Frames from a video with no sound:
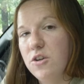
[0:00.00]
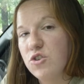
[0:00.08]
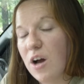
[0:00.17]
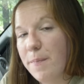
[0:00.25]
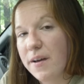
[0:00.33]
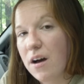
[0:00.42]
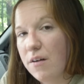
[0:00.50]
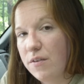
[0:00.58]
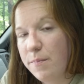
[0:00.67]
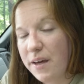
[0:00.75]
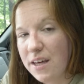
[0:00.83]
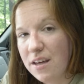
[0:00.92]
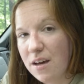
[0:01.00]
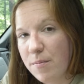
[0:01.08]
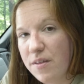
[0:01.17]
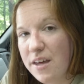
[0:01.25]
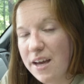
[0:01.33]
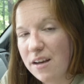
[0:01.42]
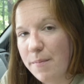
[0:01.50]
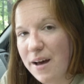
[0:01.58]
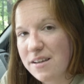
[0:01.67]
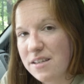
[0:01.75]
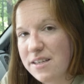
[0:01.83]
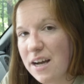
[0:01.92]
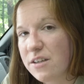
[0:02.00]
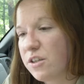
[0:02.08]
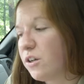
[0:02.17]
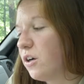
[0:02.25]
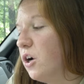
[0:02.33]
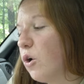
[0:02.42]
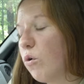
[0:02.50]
dropping off and picking up the Anabat detector